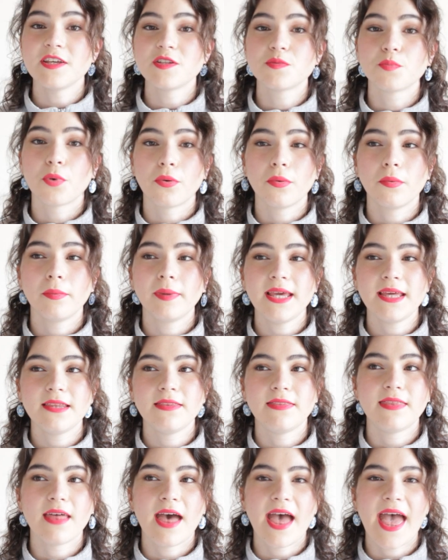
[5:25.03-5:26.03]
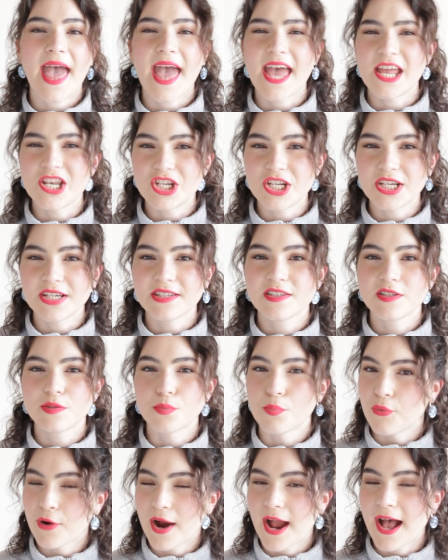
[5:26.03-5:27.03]
is probably the edgiest
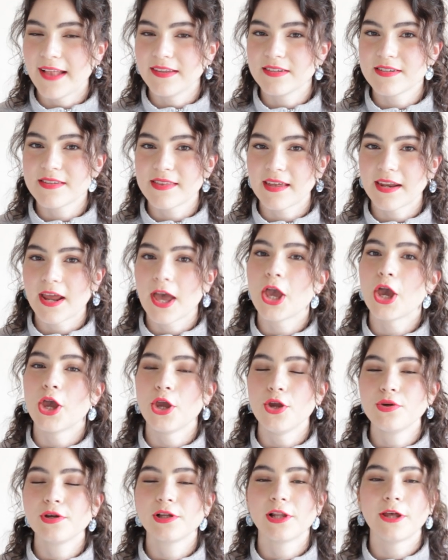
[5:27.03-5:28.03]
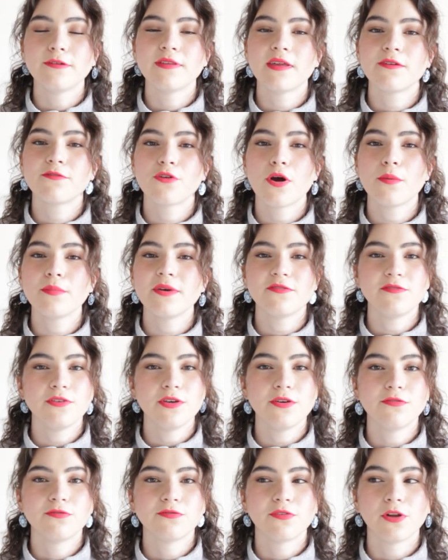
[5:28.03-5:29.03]
brand that I own clothing from. If
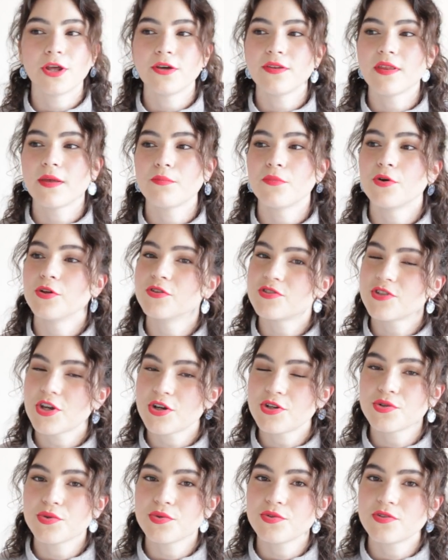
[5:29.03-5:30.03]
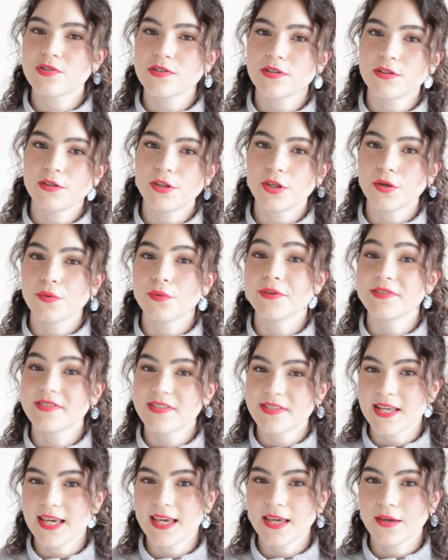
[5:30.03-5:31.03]
you follow them on socials, you will
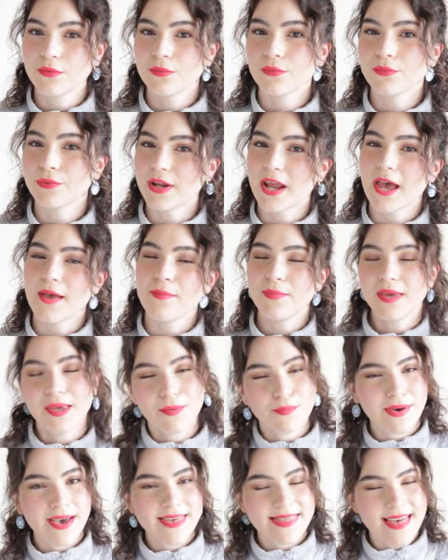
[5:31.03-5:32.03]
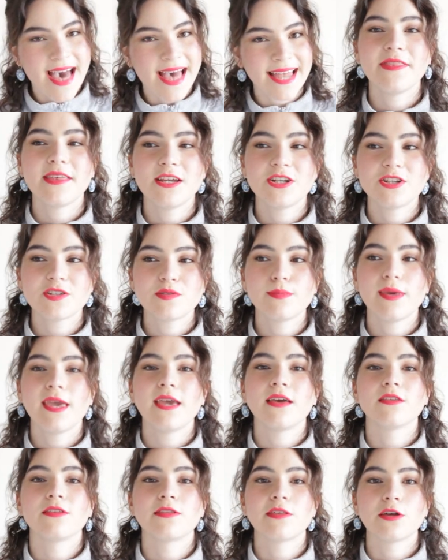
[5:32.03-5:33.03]
see what I mean by that. They just
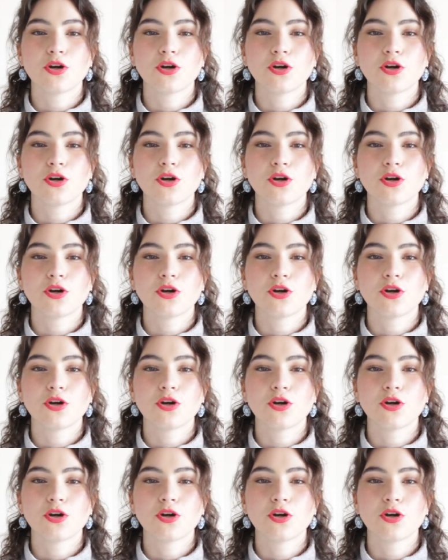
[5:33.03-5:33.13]
make the